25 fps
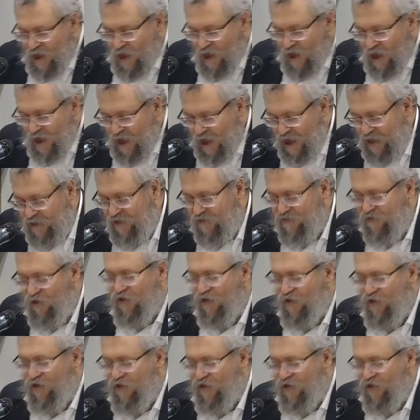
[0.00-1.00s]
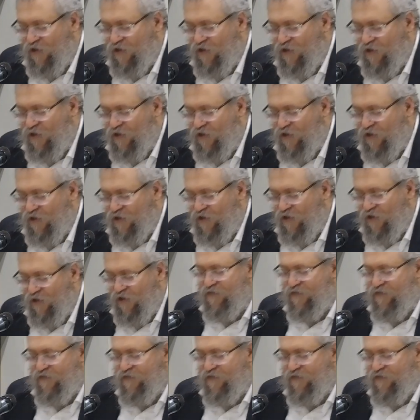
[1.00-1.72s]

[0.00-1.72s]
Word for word: why is Yosef called Yosef?